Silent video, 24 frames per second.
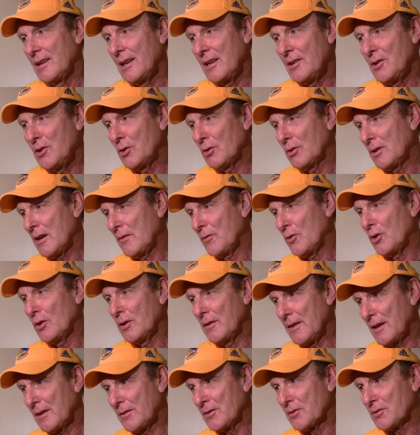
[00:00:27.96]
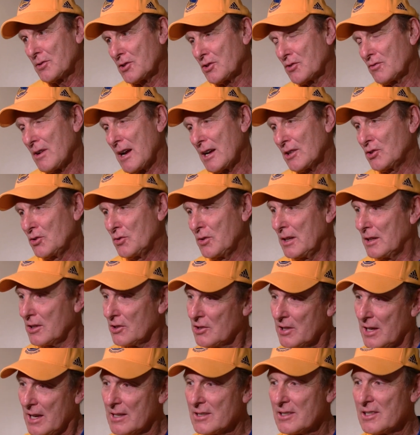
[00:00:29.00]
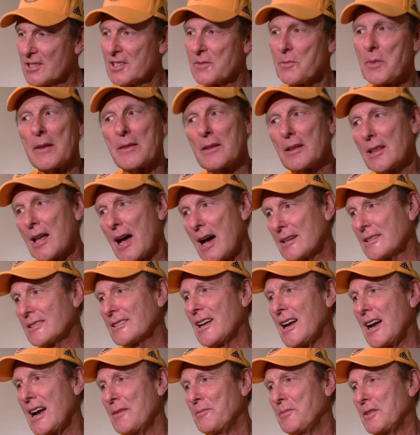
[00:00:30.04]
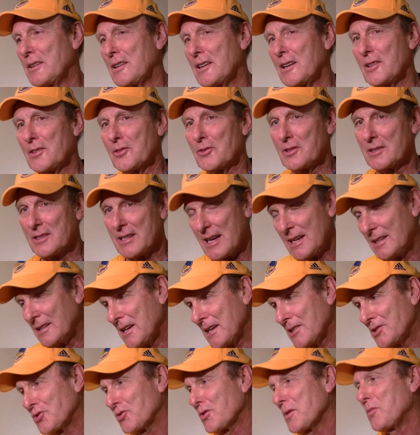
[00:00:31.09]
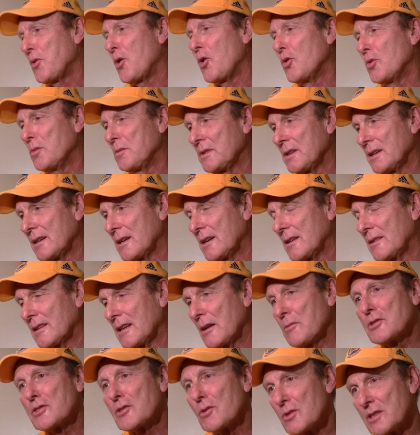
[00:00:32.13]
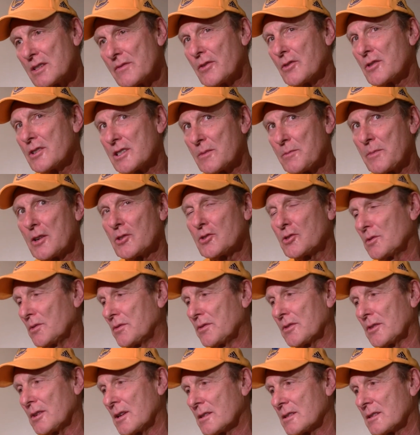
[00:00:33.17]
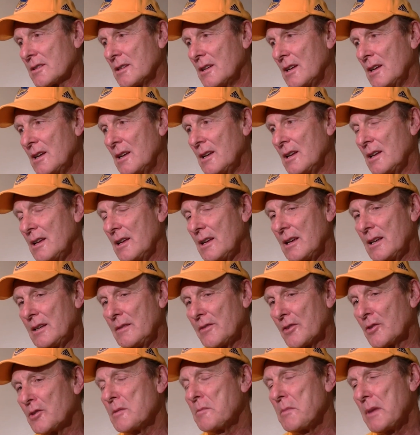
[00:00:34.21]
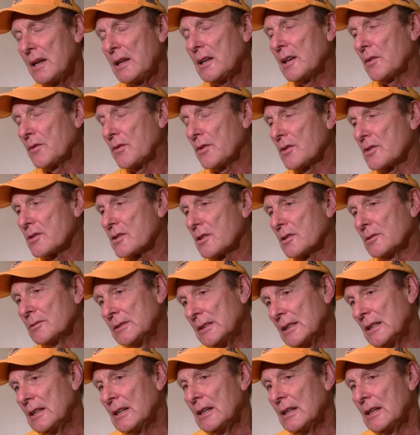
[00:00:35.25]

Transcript: and you don't have all of the other distractions, you get a chance to spend a lot of time together and take that trip home together. That was always very special for us and very meaningful. So